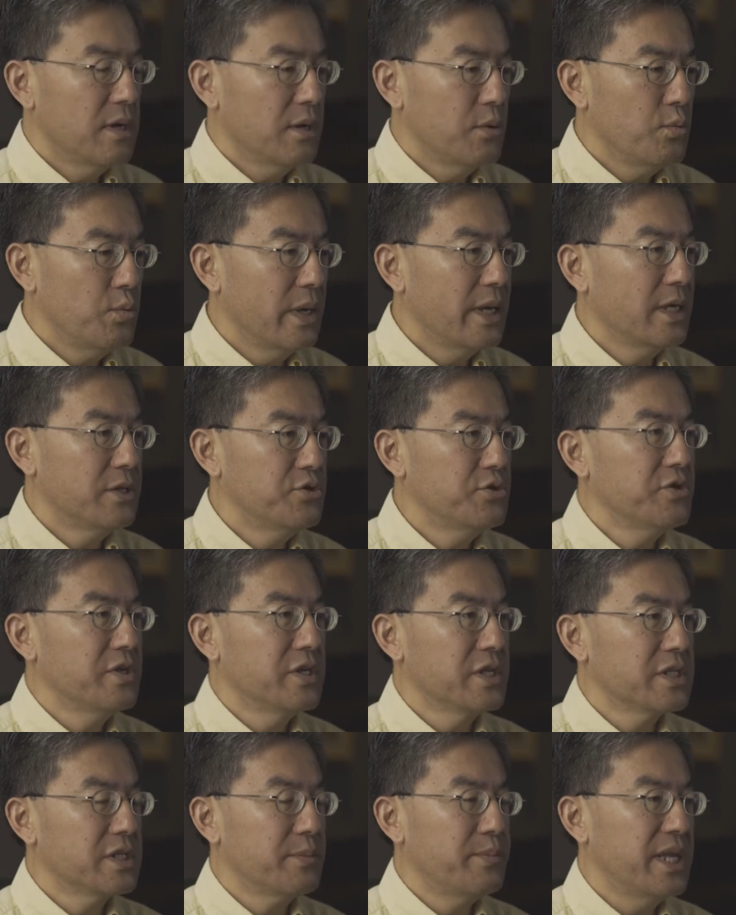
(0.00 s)
way to
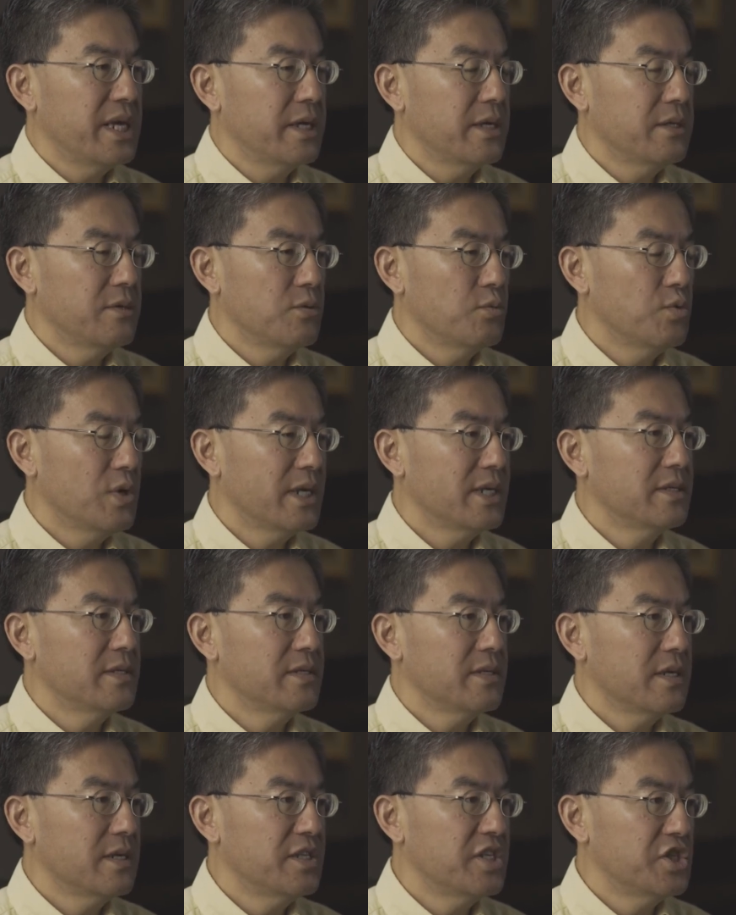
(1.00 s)
explain what
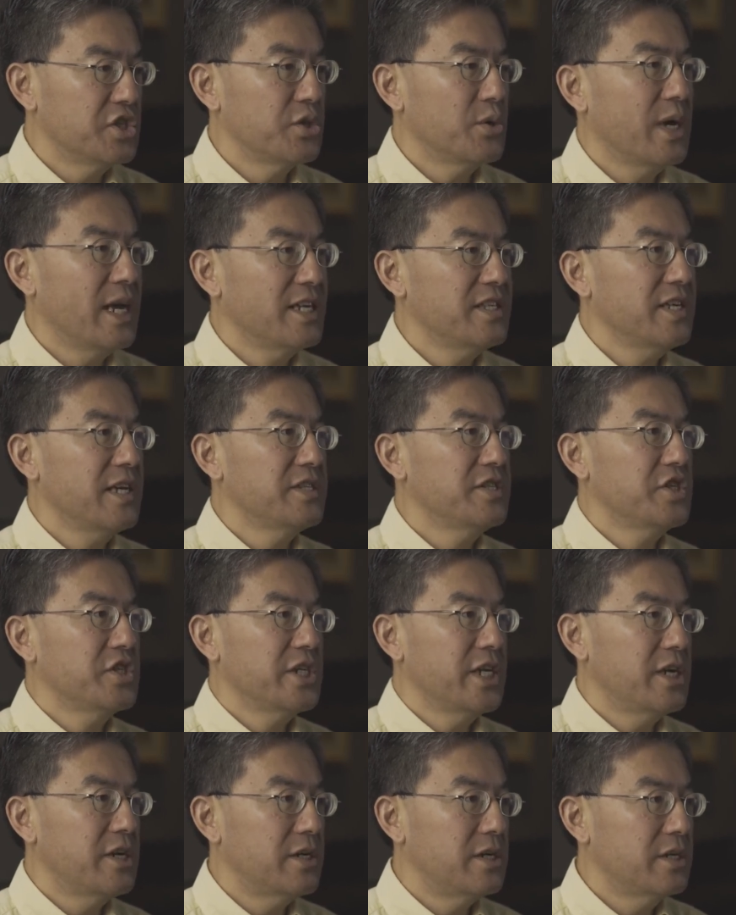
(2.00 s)
is digital assets
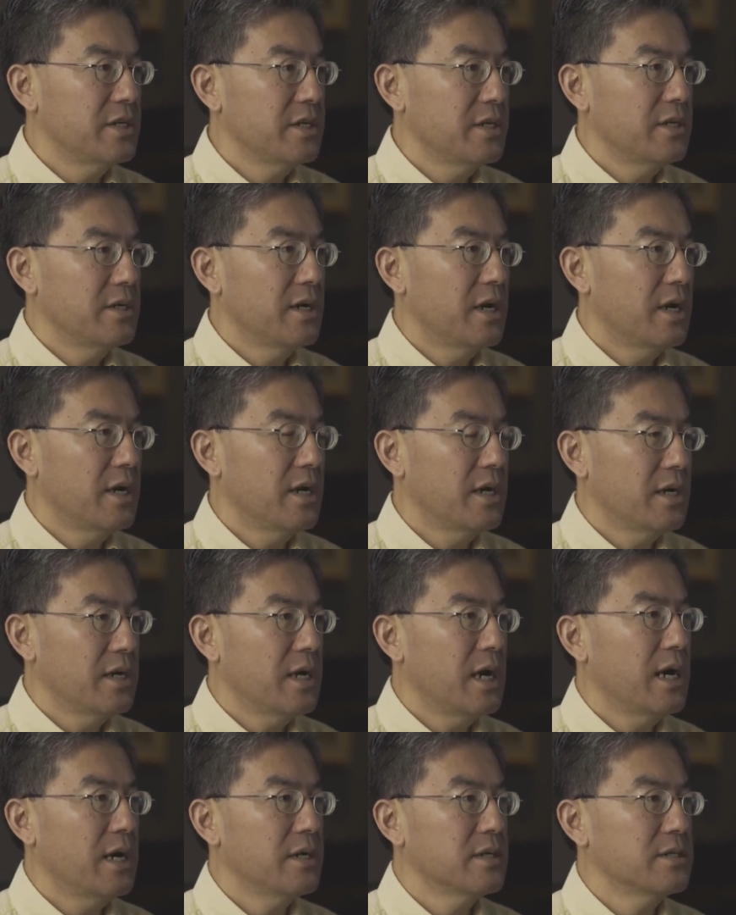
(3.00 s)
shared
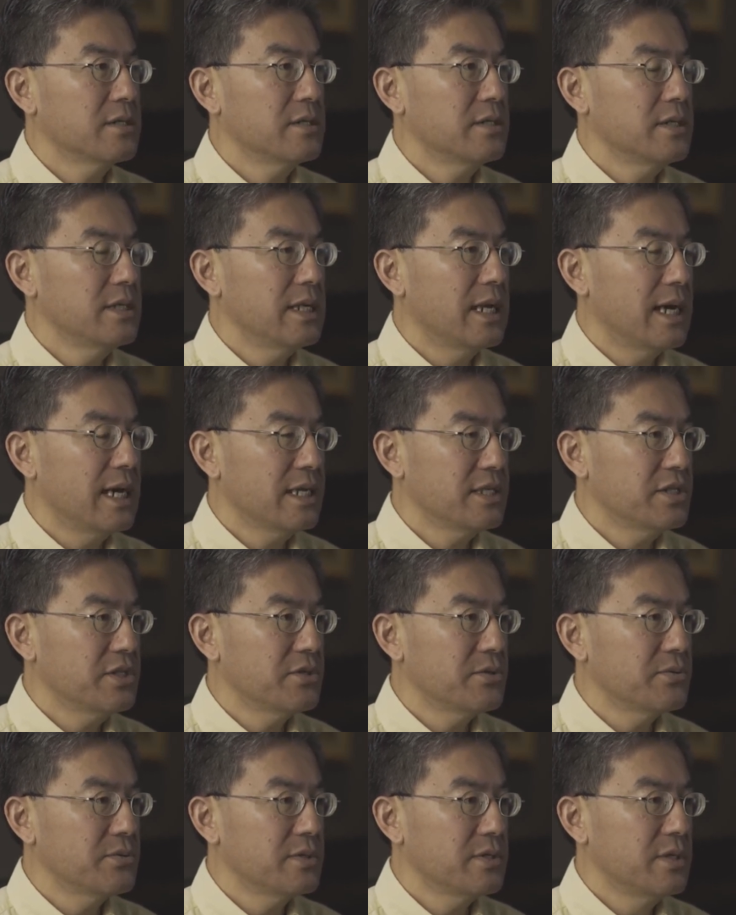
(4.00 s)
on
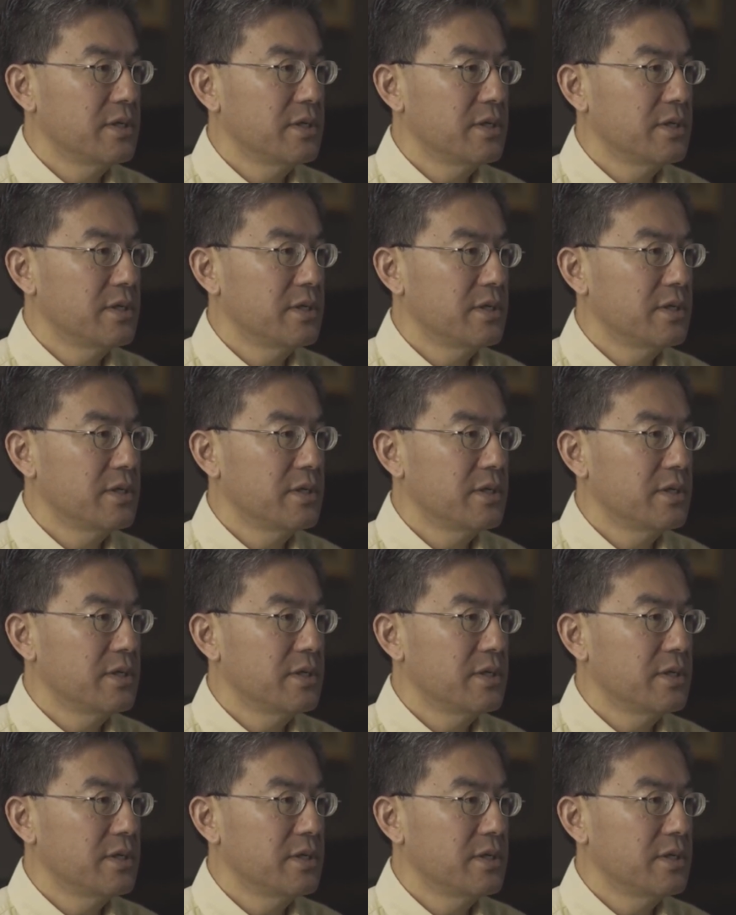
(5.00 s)
Elastos.